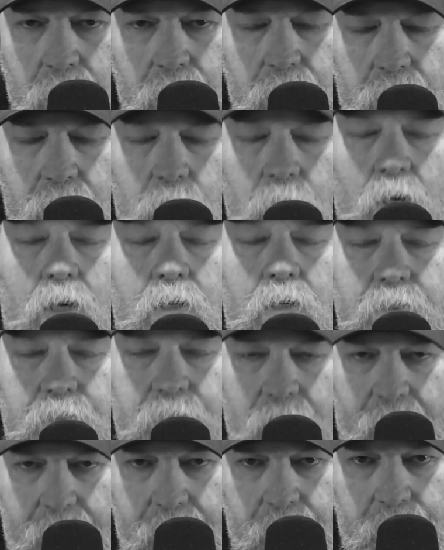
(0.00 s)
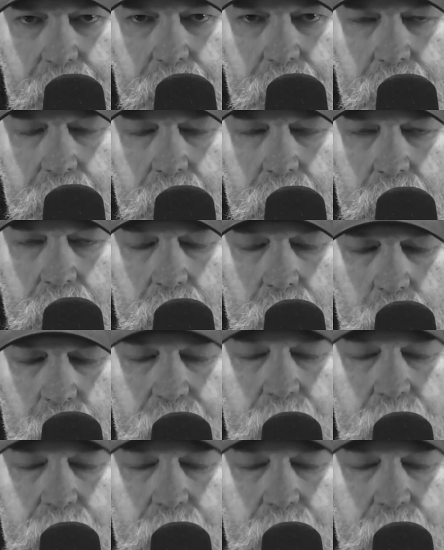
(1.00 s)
You are entitled. We